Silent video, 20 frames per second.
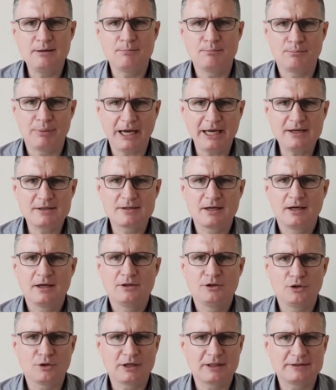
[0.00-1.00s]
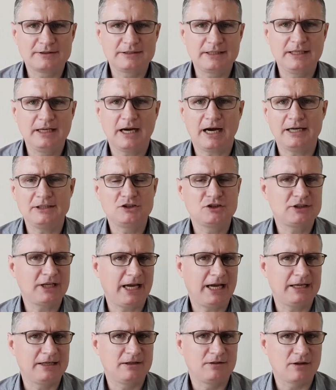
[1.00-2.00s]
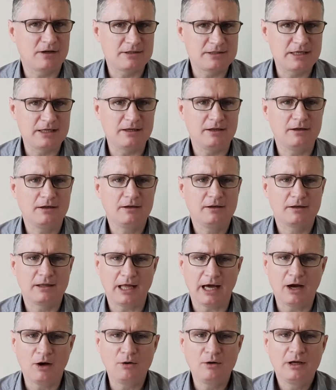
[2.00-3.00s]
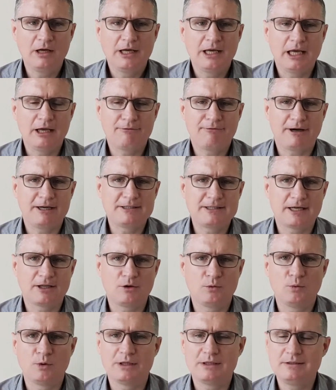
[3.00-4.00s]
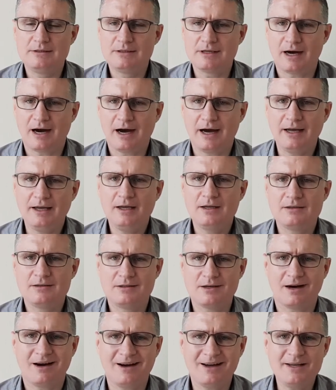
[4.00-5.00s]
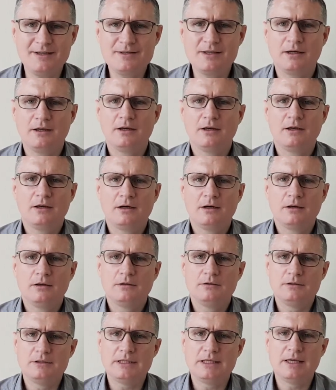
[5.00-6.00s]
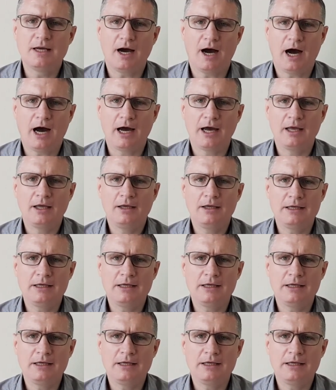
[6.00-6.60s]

baked, you can see I just added the d. Now, if I take the word die, died, died.